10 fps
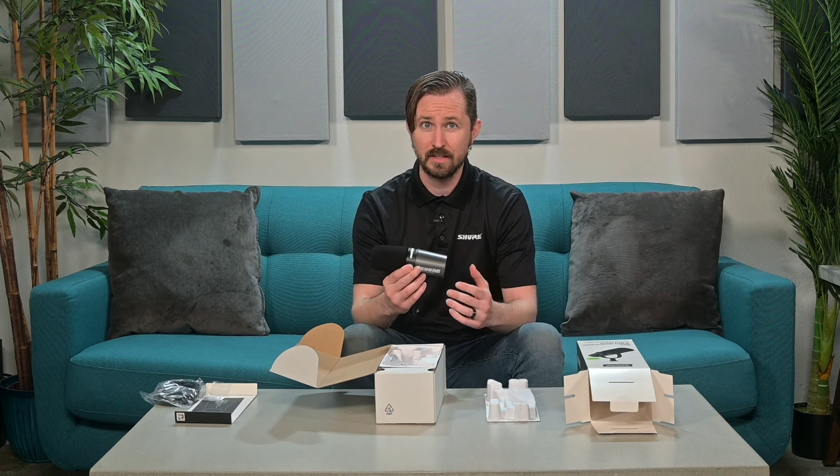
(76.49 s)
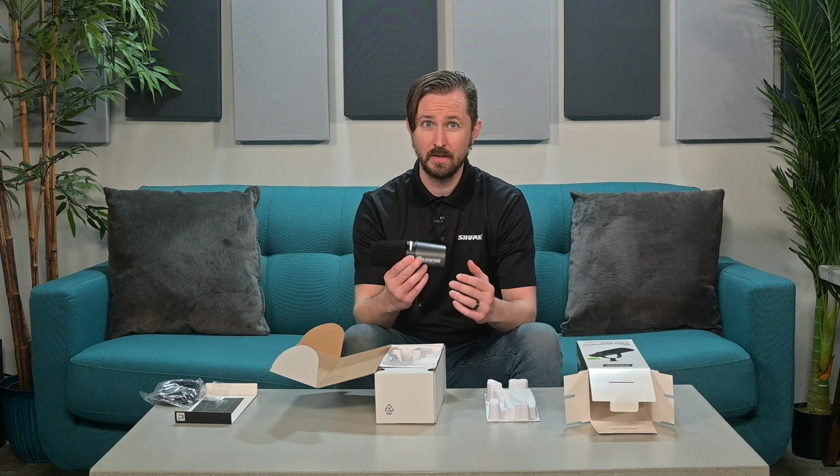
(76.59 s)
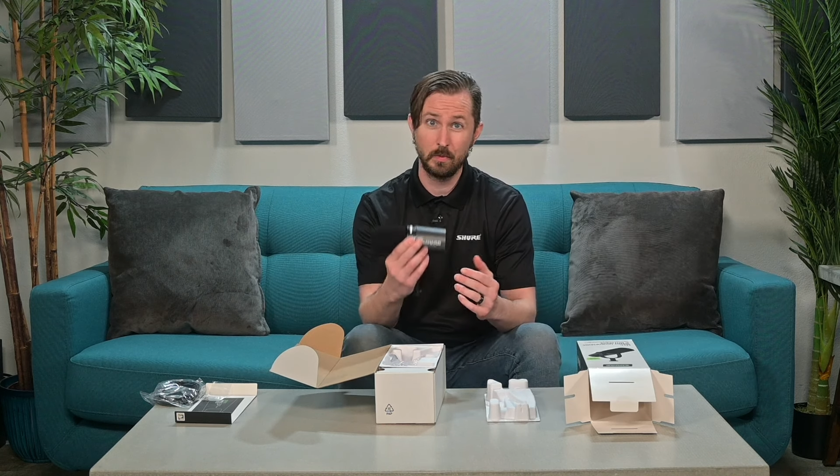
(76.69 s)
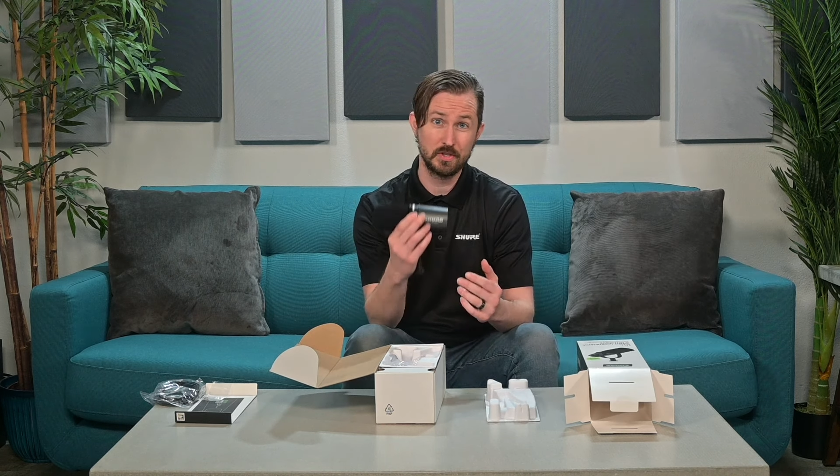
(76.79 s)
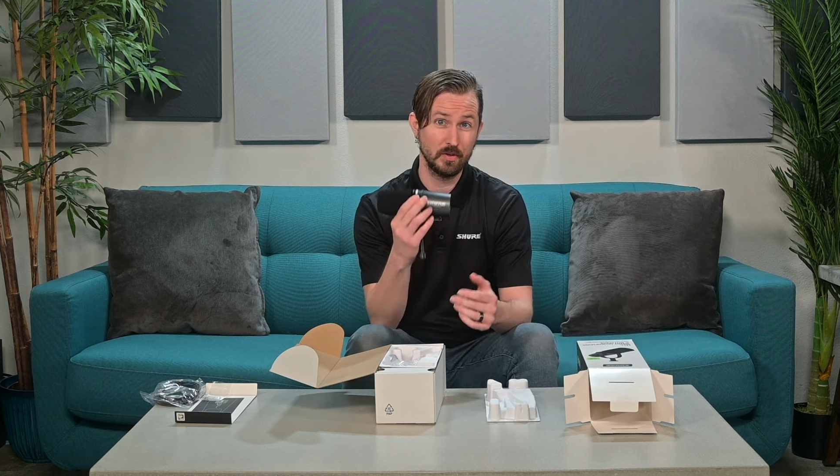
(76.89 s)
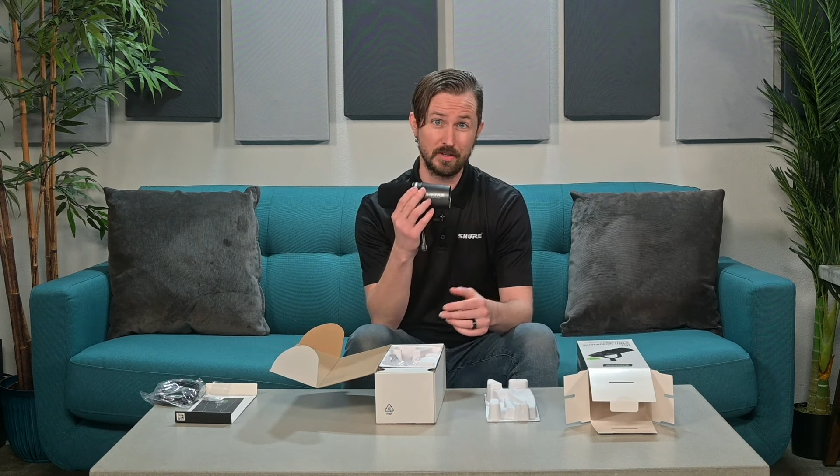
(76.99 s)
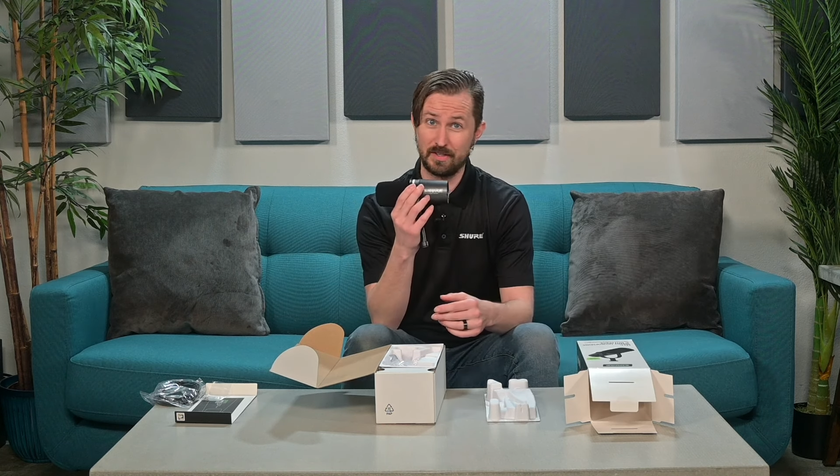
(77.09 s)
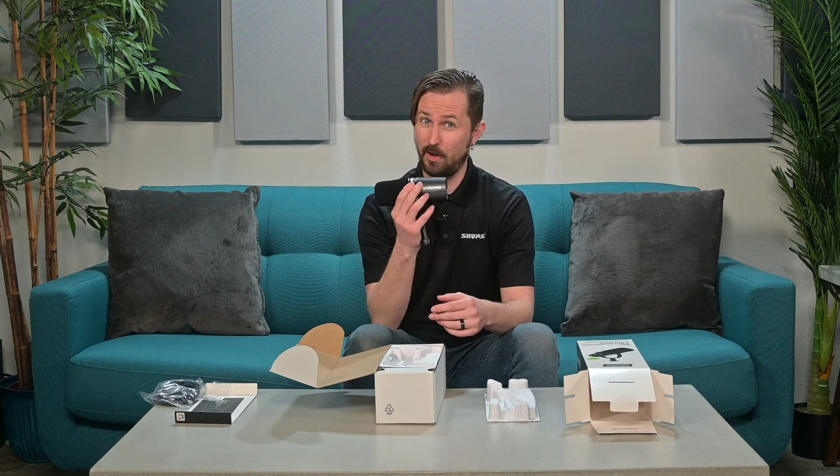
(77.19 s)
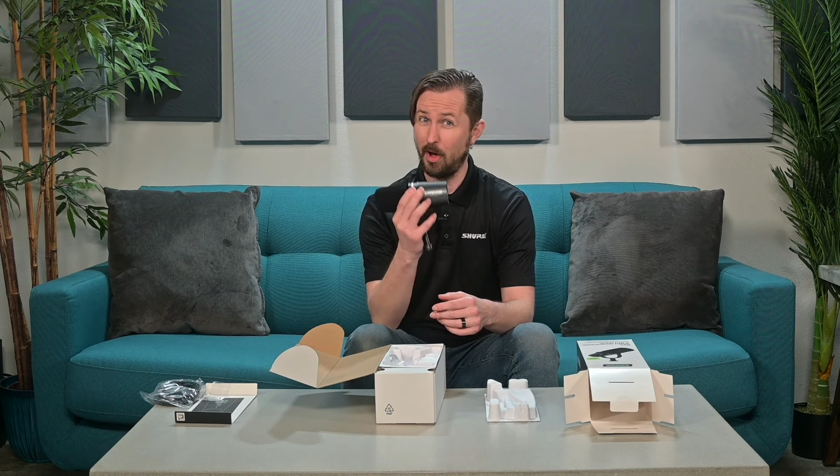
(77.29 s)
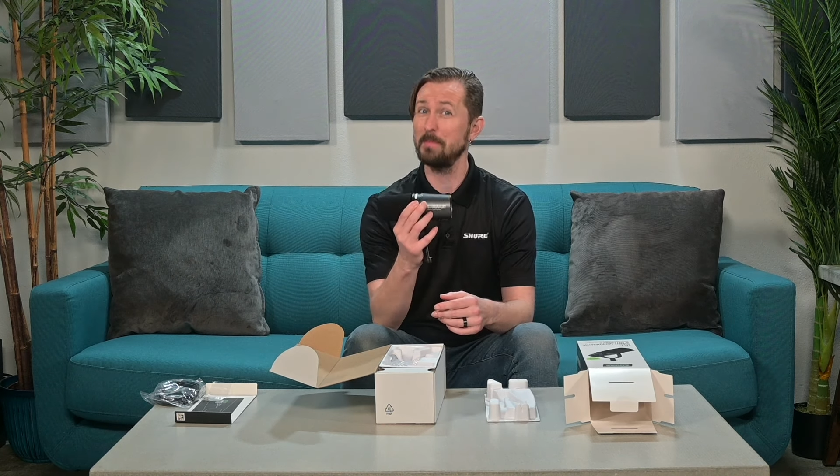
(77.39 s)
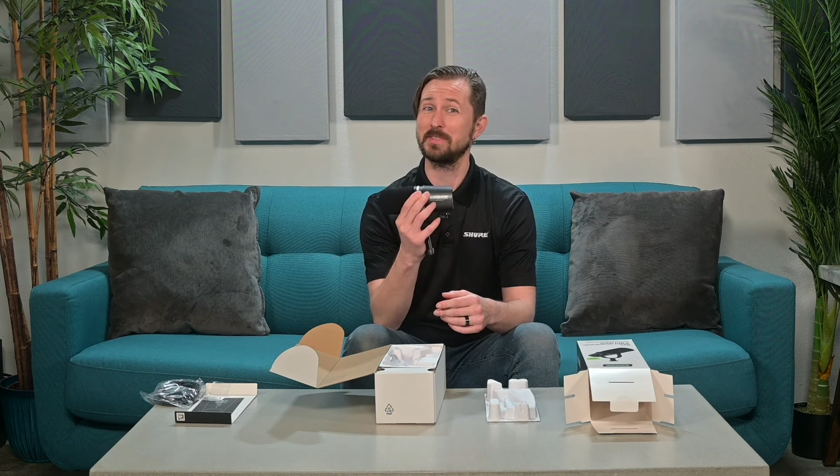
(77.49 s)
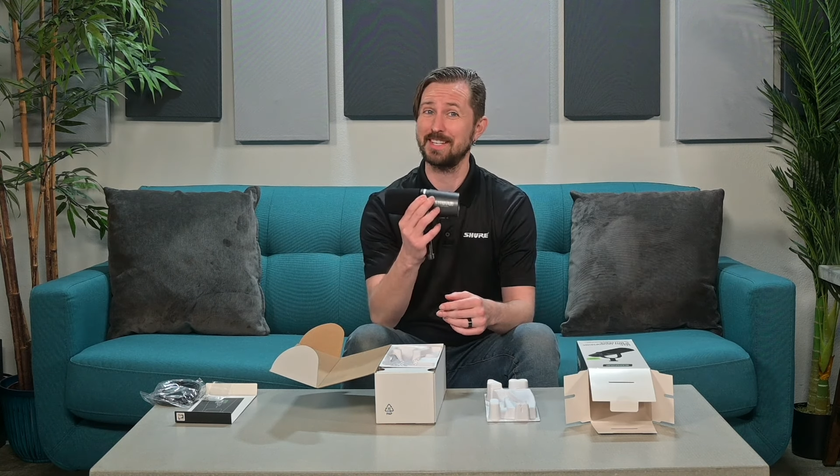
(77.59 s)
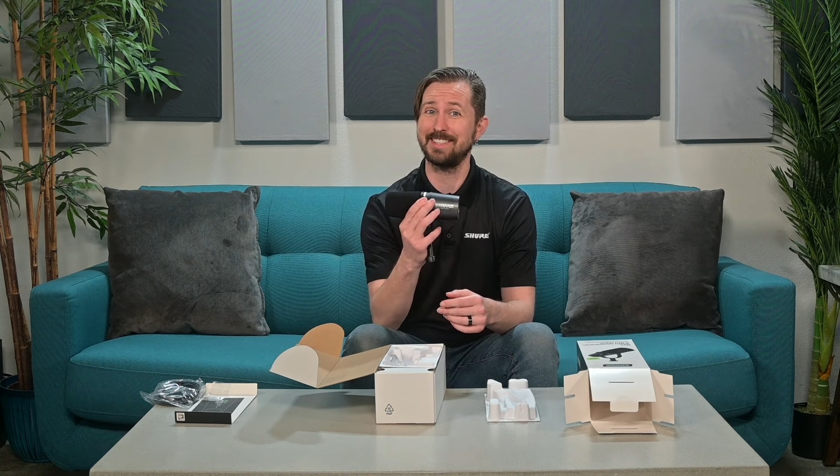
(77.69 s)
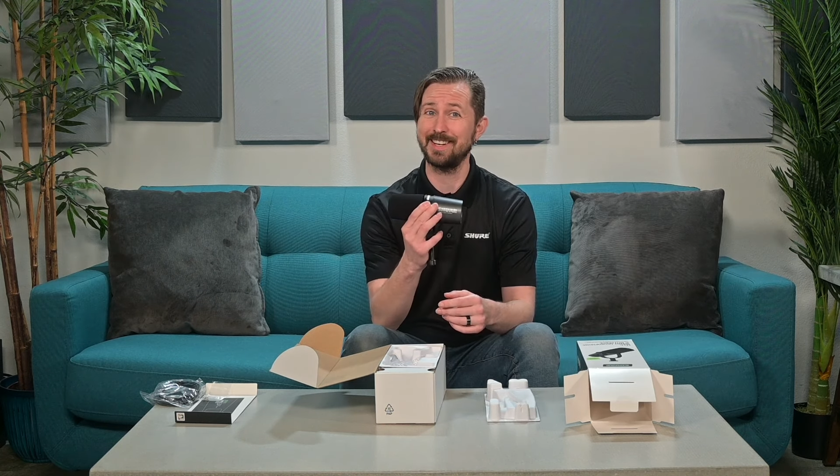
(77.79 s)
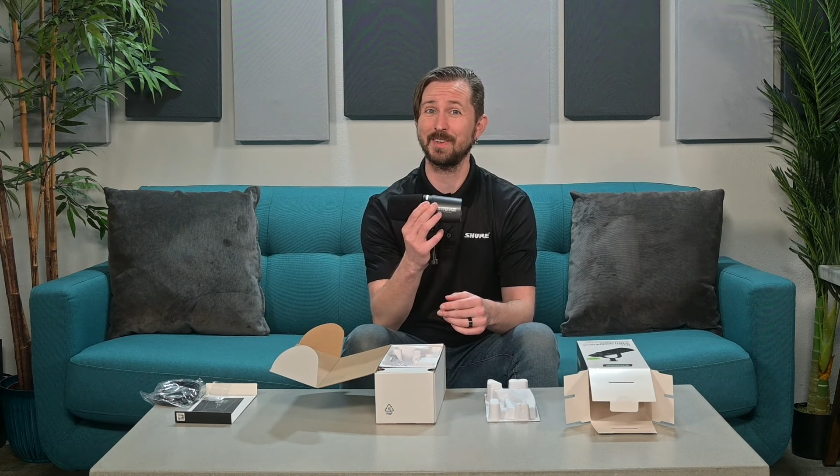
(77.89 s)
which looks almost
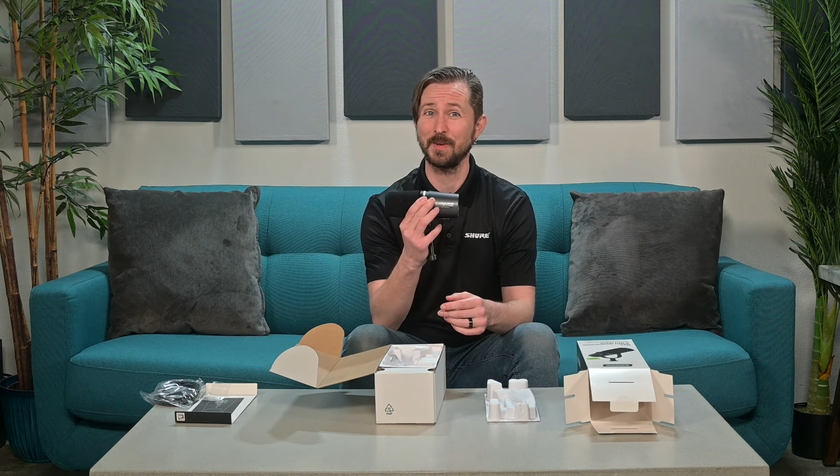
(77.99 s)
identical